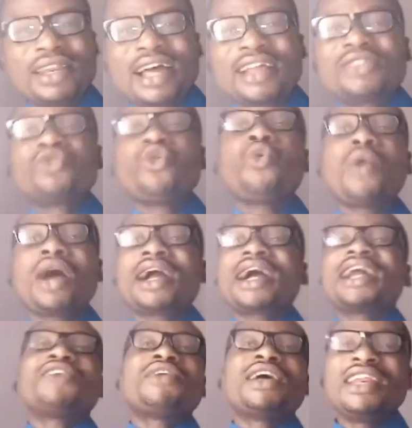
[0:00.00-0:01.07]
that no one
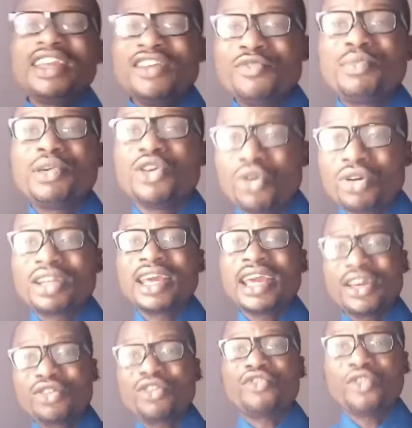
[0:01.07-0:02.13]
can ever live beyond the
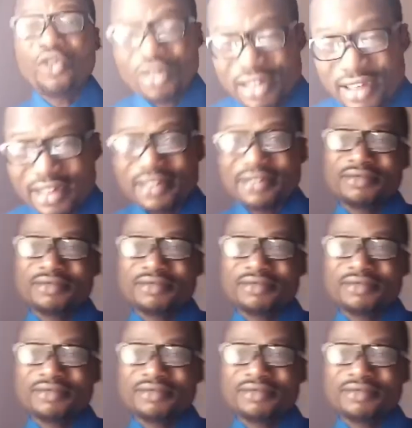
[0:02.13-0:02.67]
age of 40.